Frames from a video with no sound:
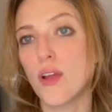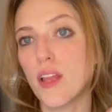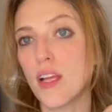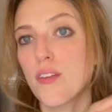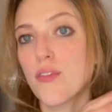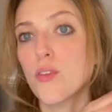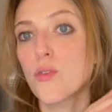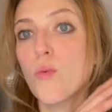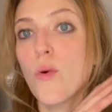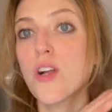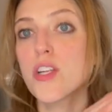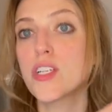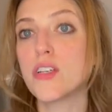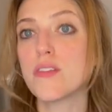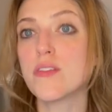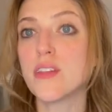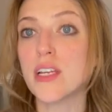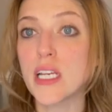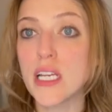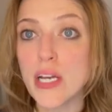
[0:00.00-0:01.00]
Like if you watch a
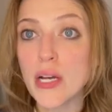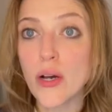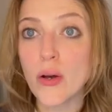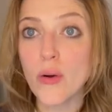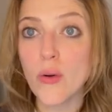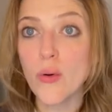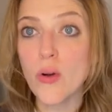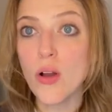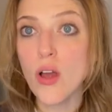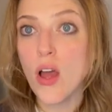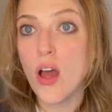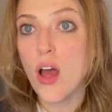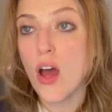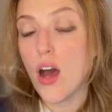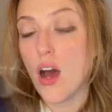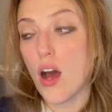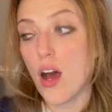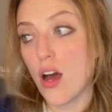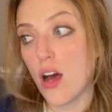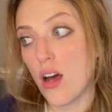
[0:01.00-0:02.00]
video
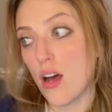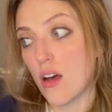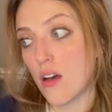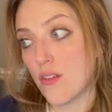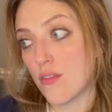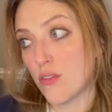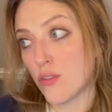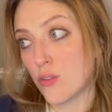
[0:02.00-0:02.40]
of